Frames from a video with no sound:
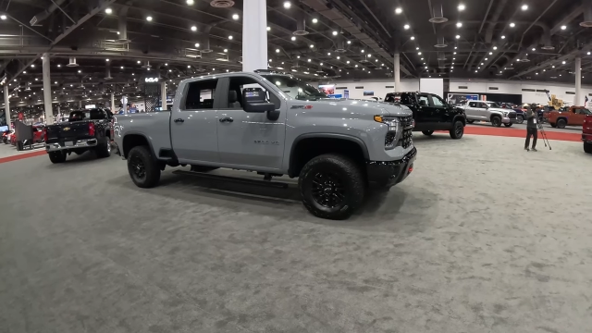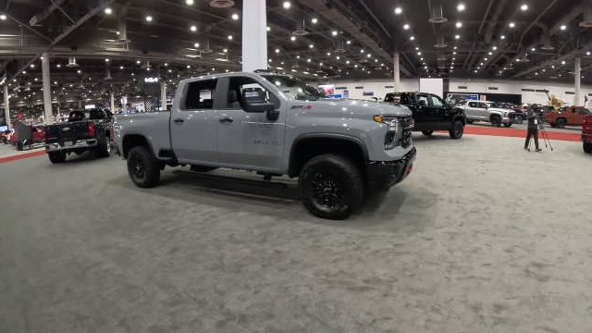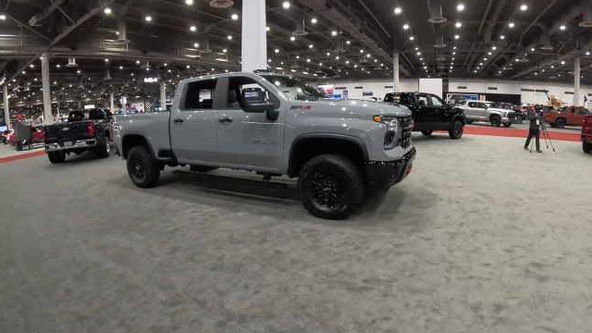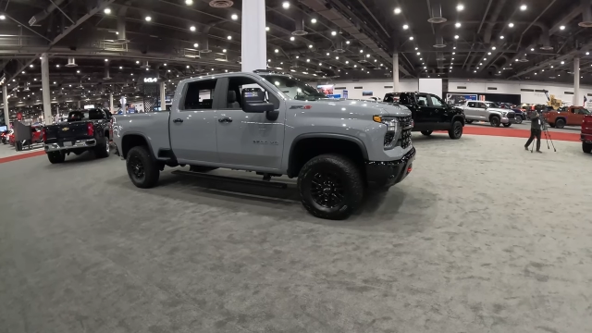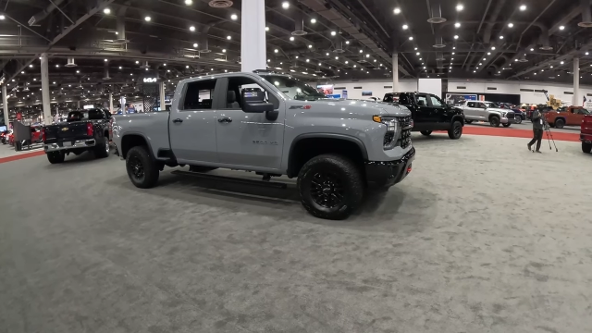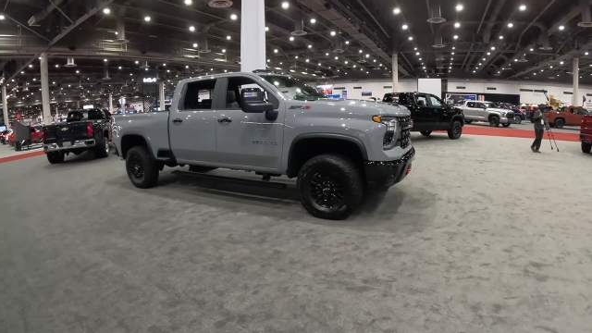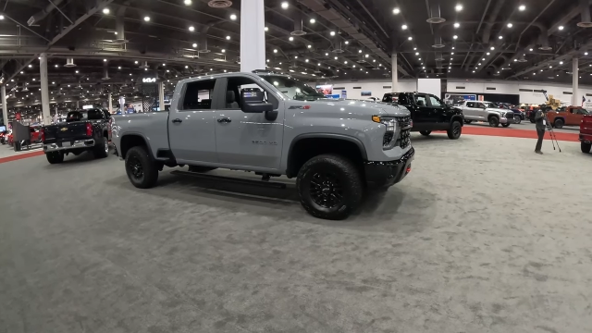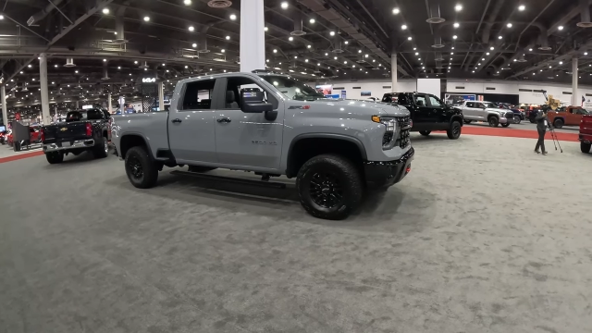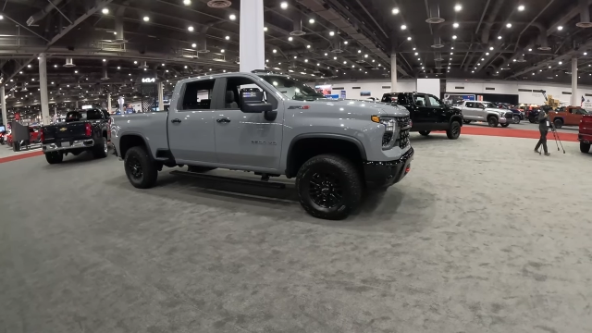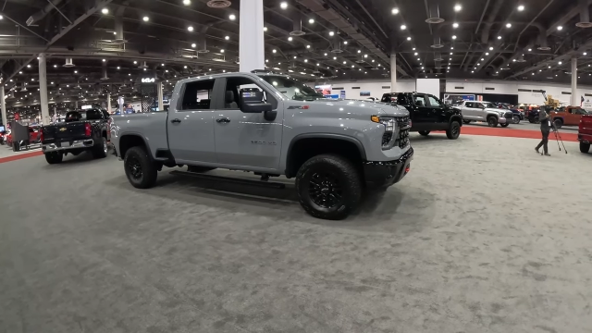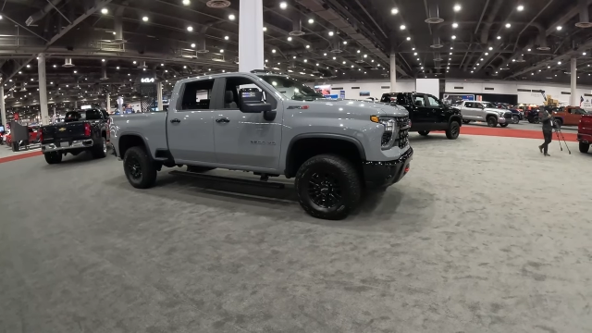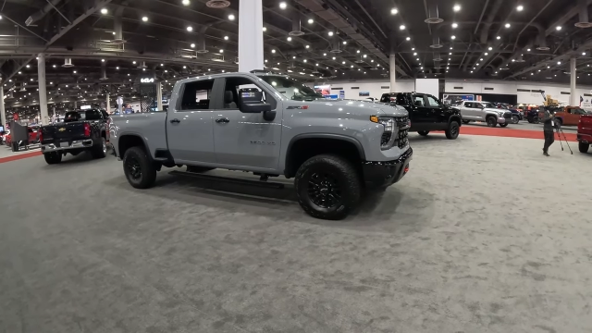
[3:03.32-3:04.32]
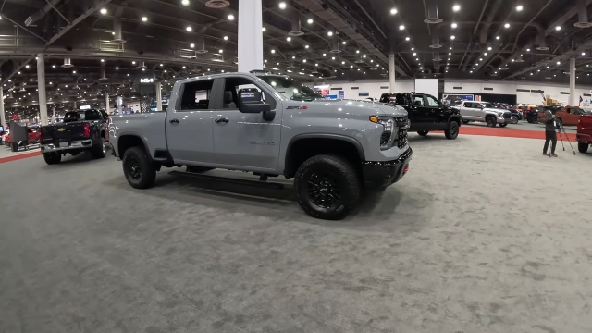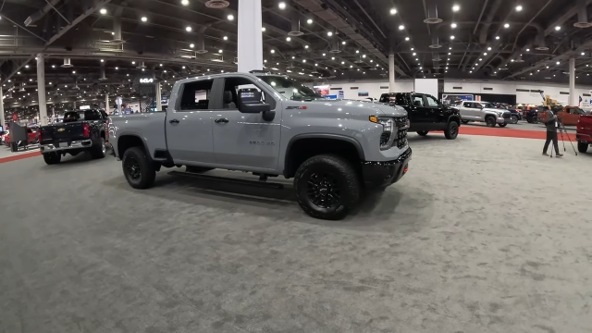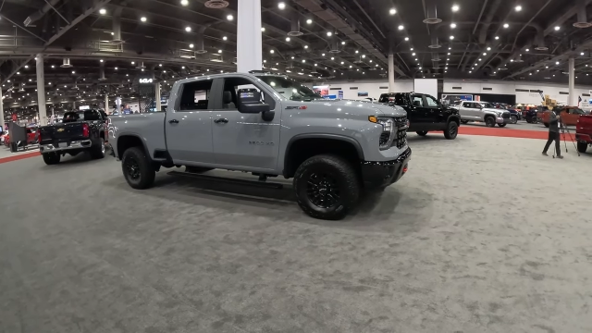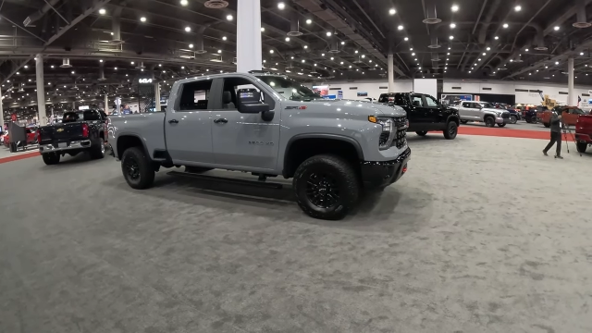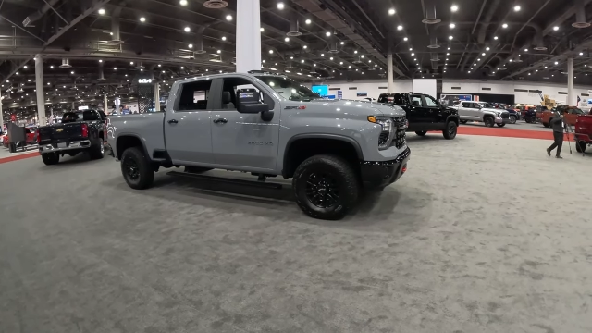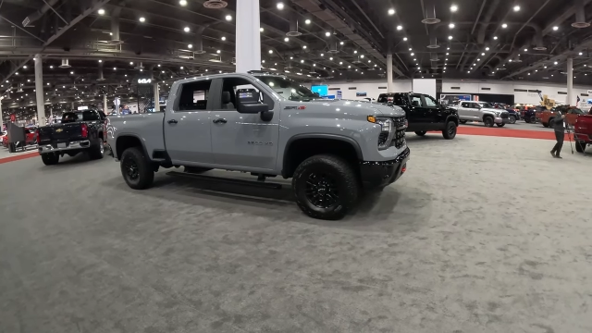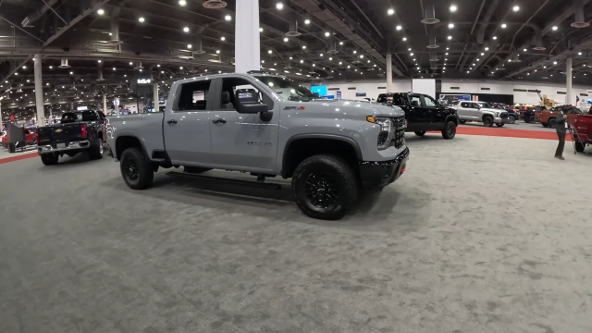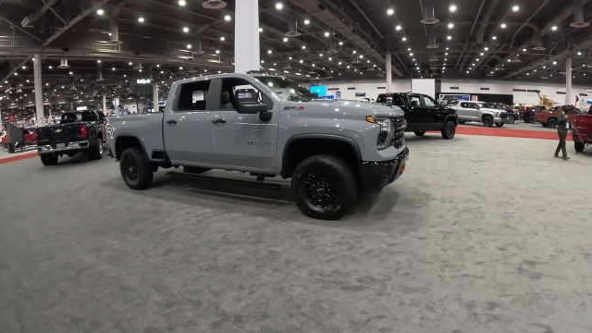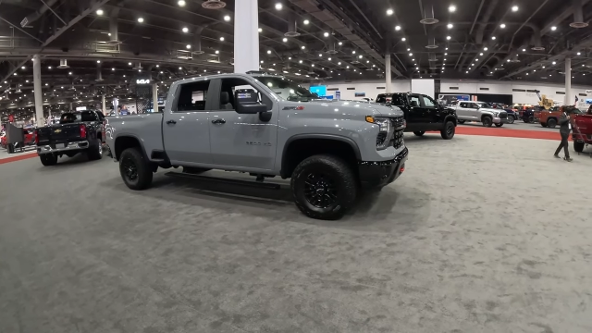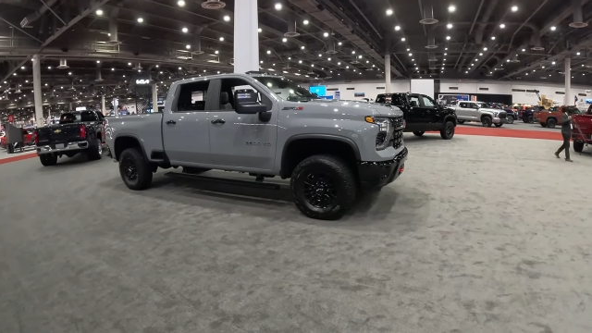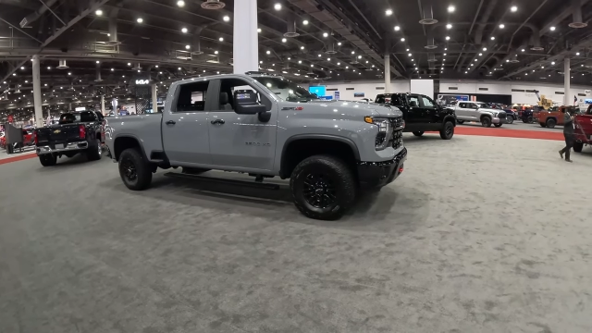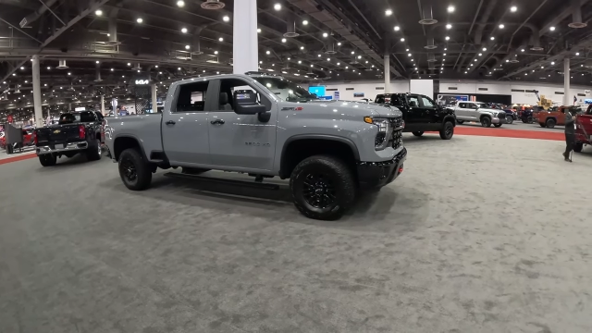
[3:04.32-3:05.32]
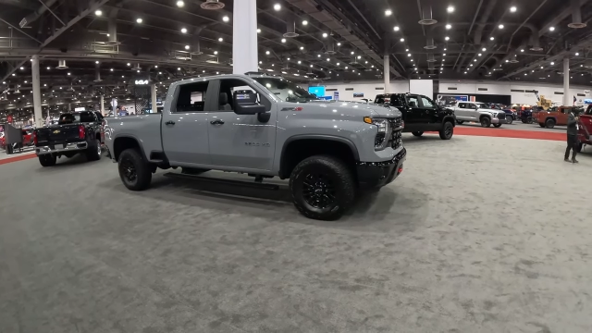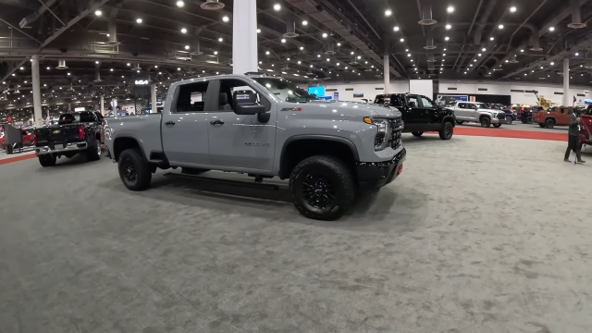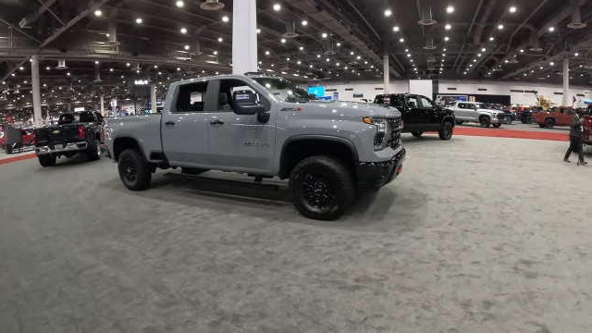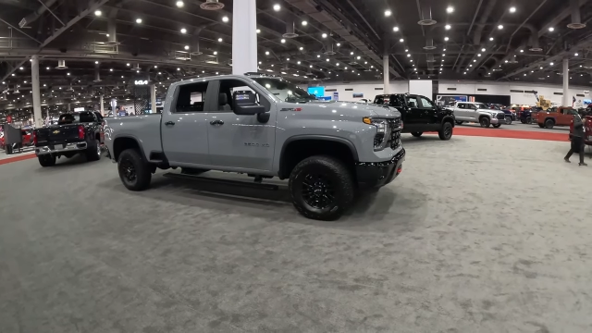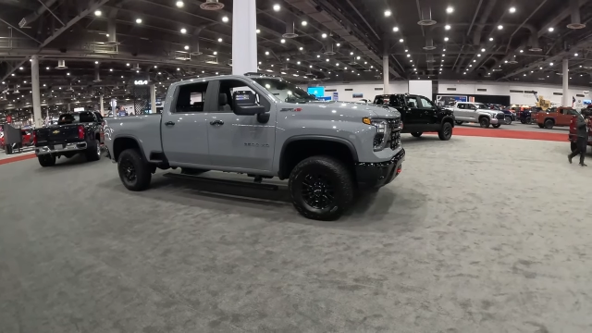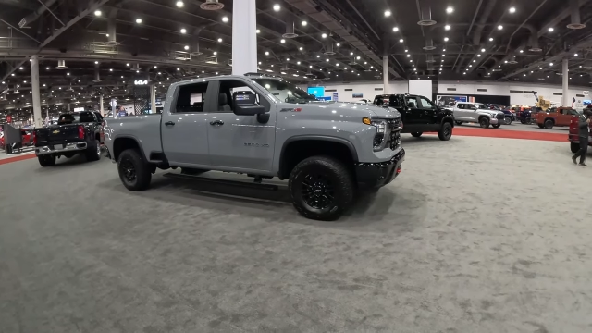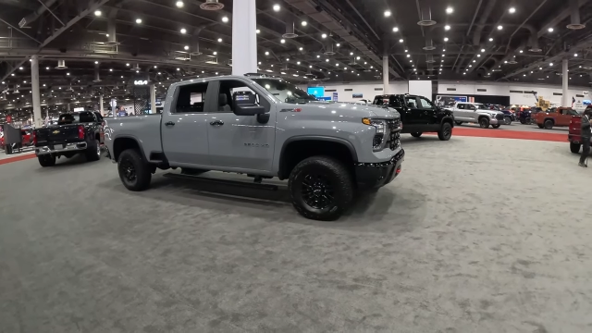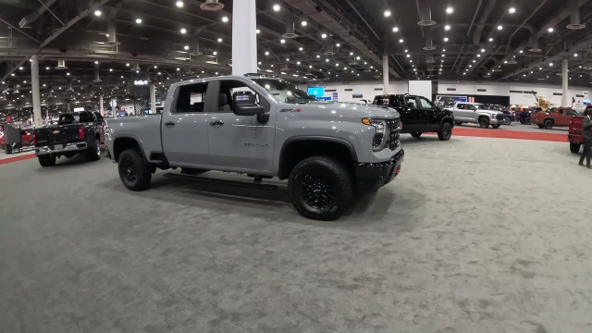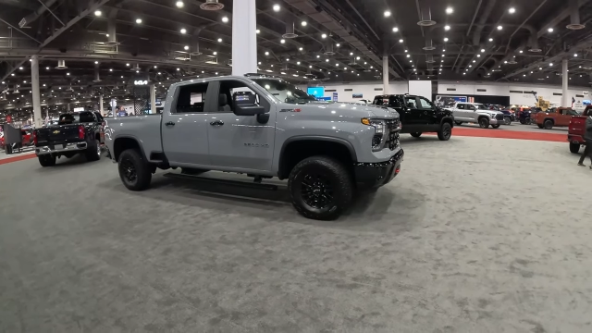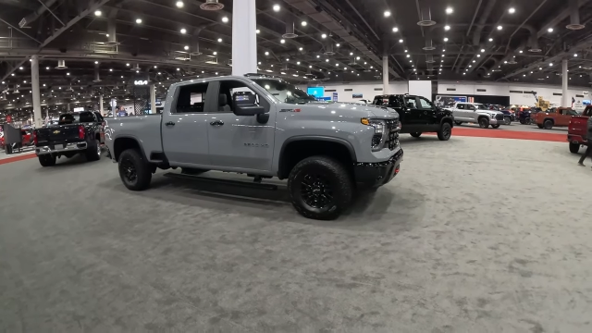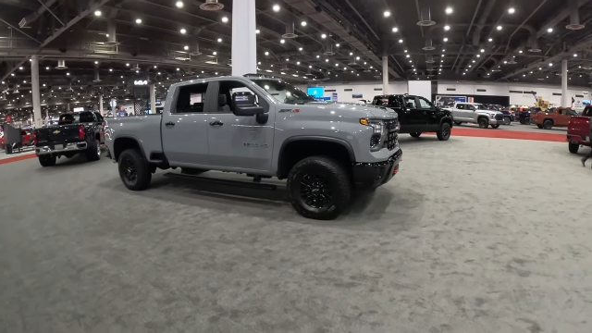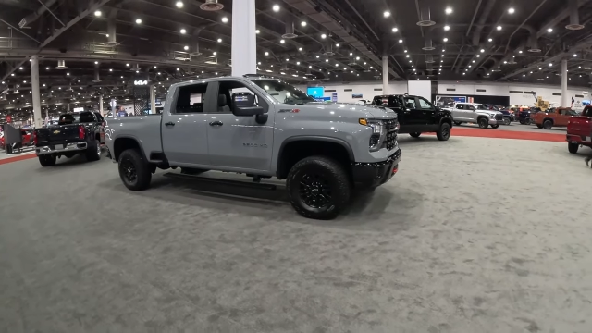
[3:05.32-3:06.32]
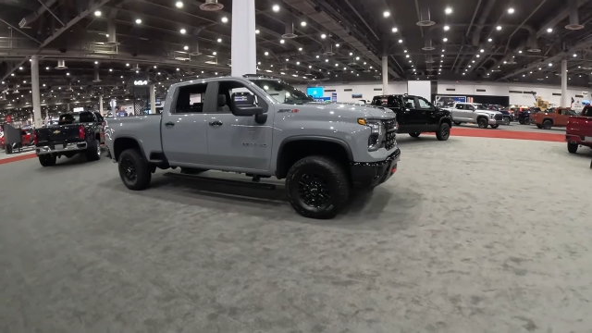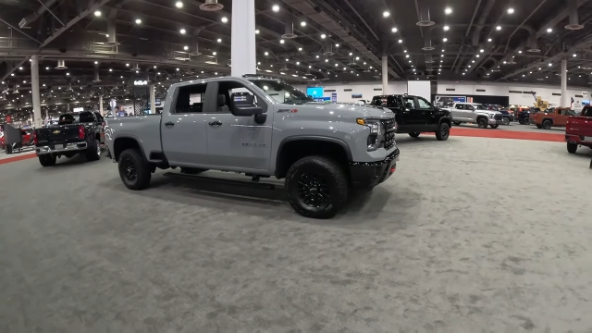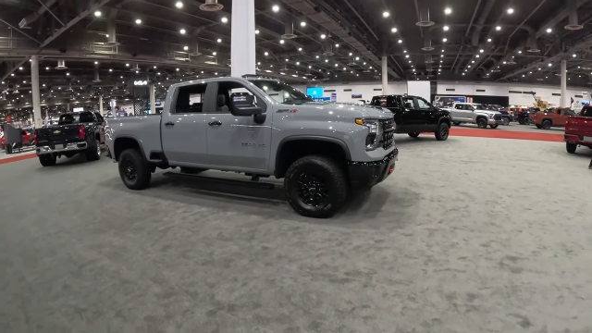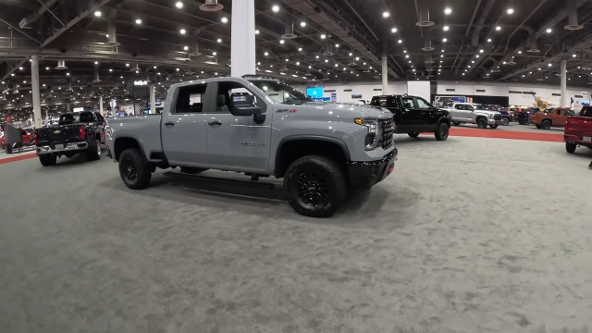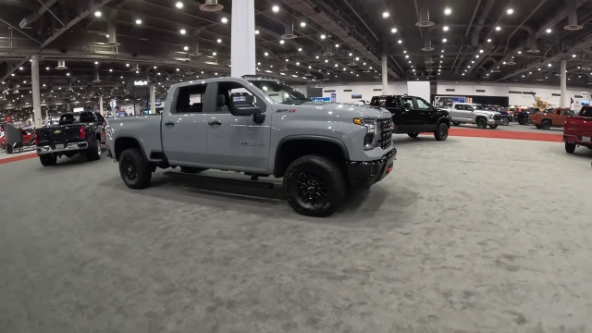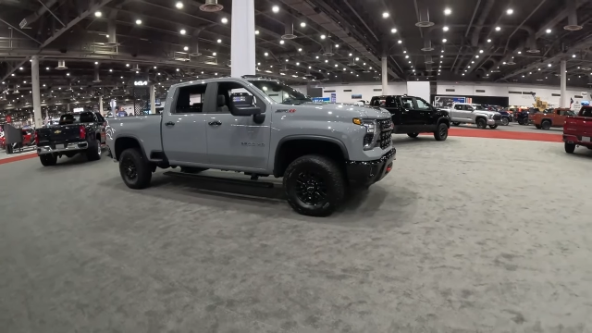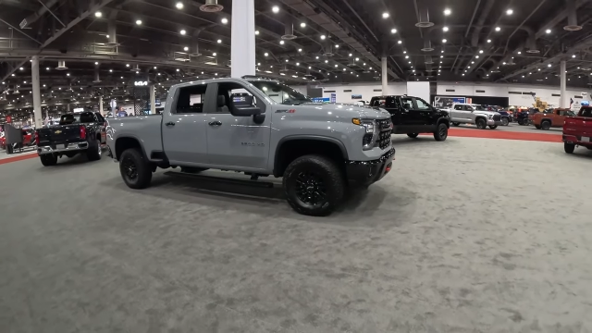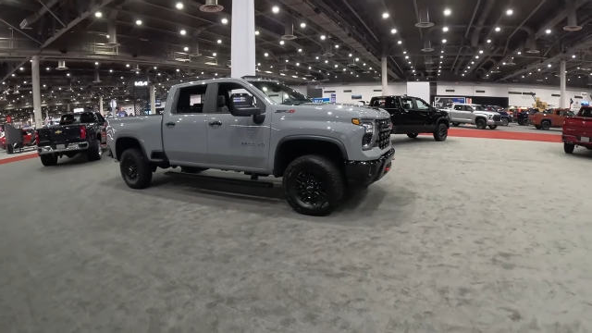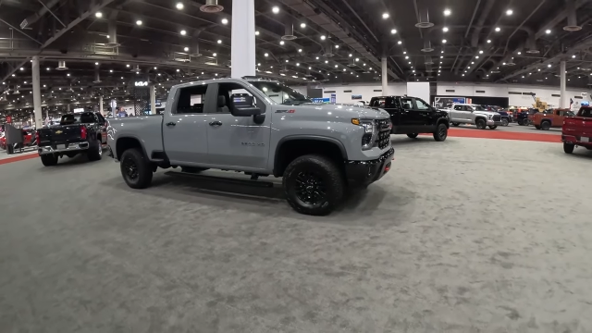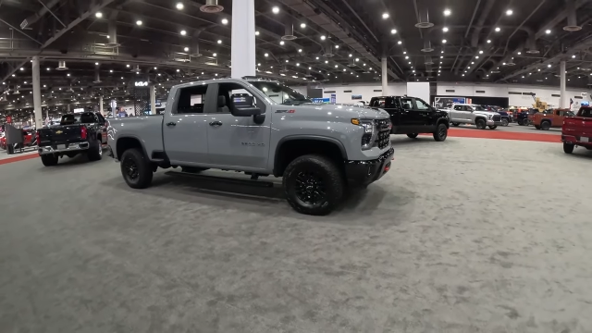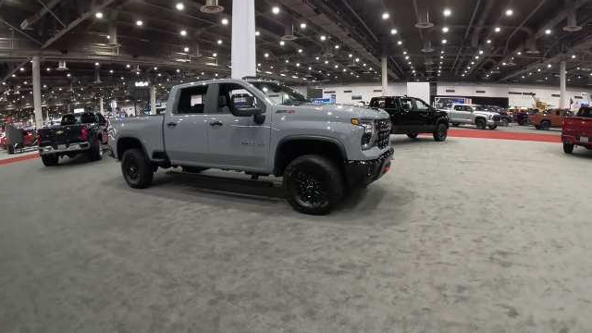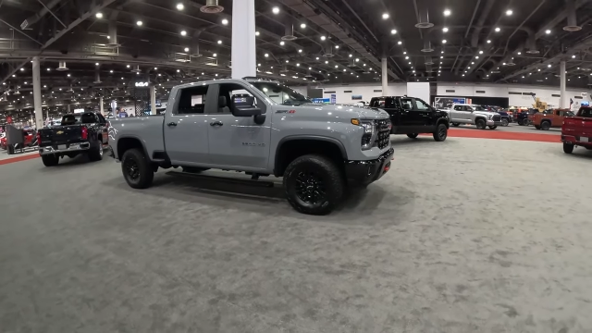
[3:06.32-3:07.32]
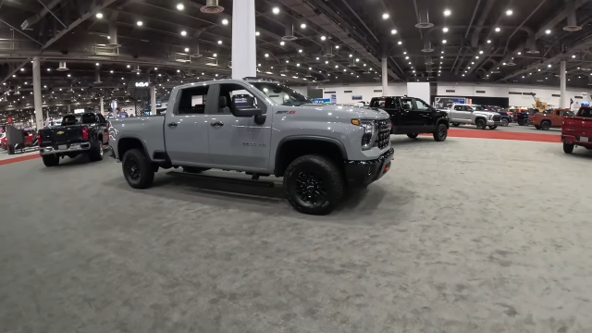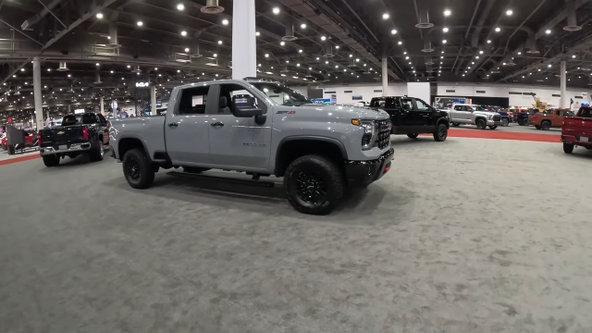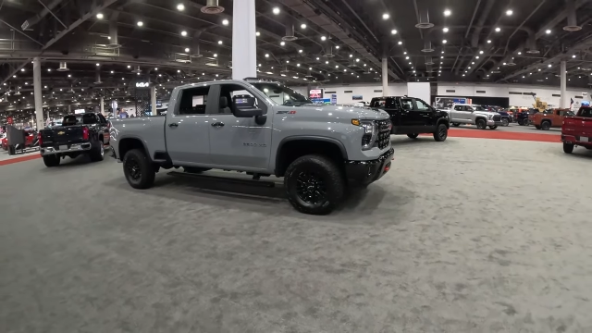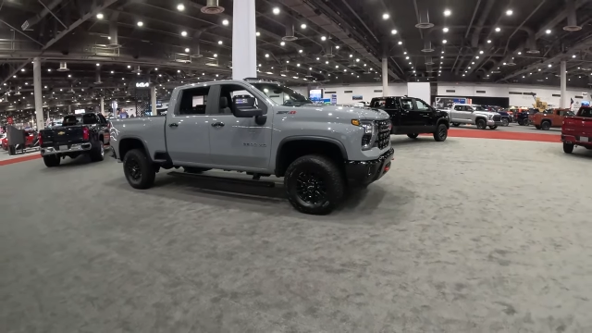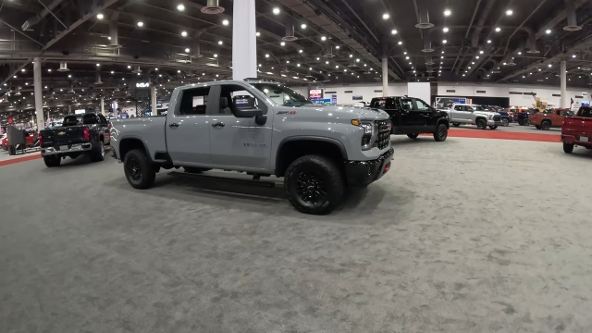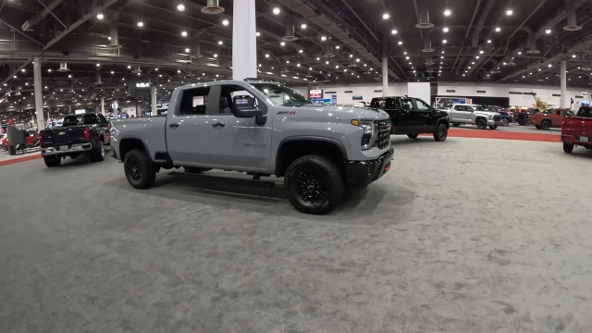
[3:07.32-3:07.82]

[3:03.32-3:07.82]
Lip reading: No face is visible, so there are no lips to read.